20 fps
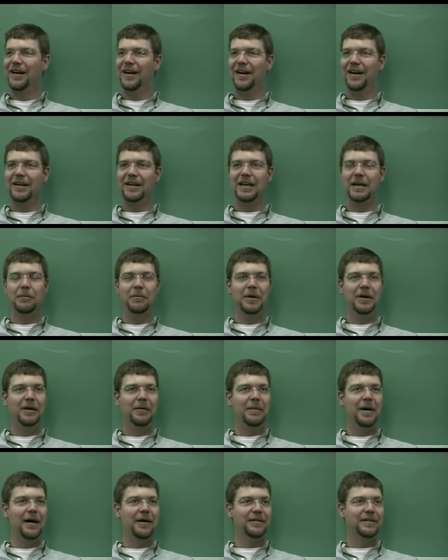Uh, give me
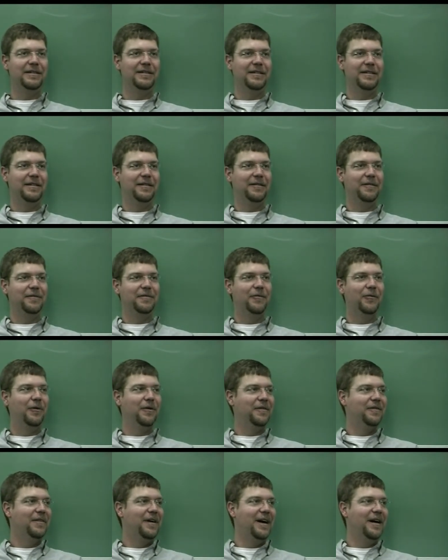about uh, four
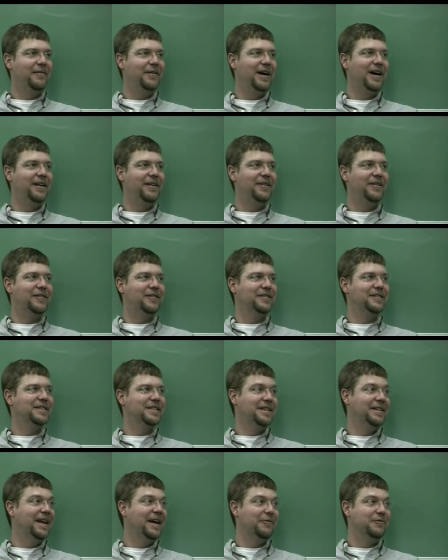or five hot dogs,
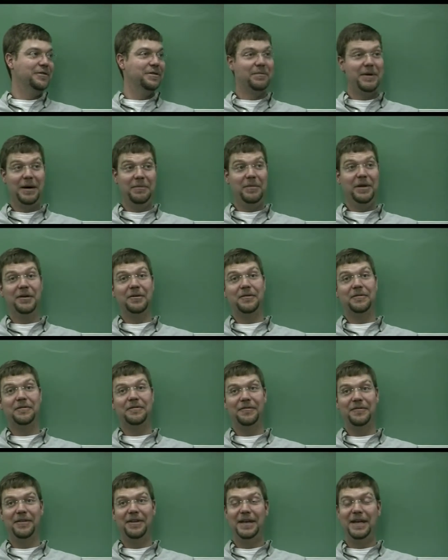and that was my meal
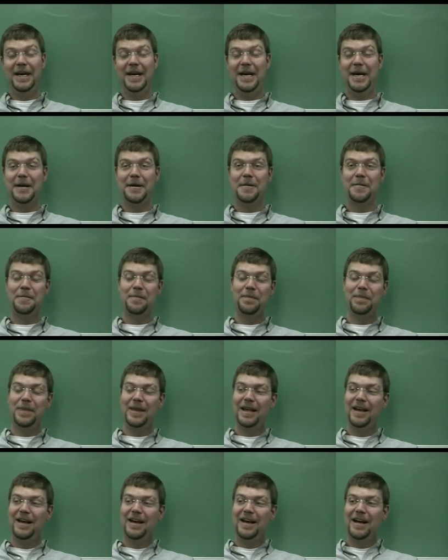for the day.
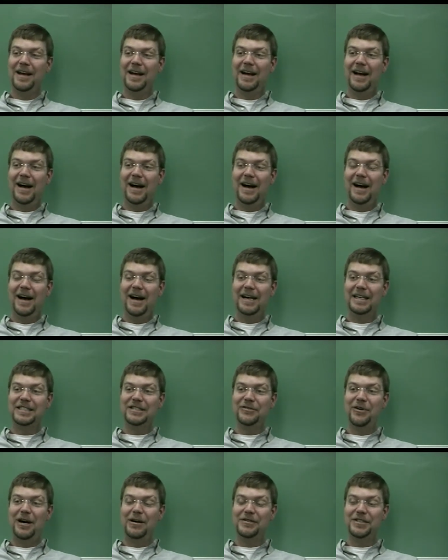Uh,
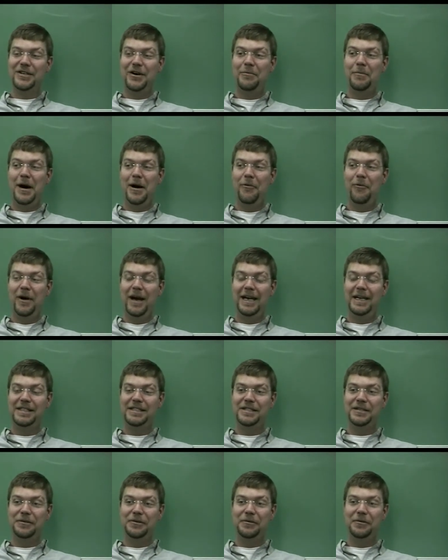so I was on my way
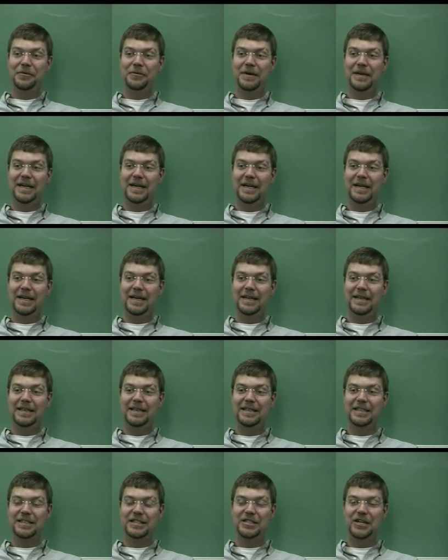to uh,
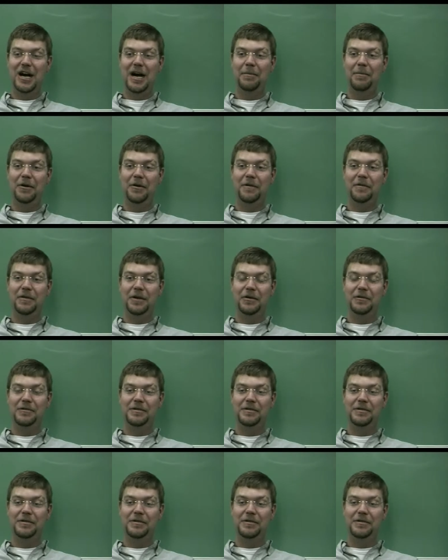this job interview.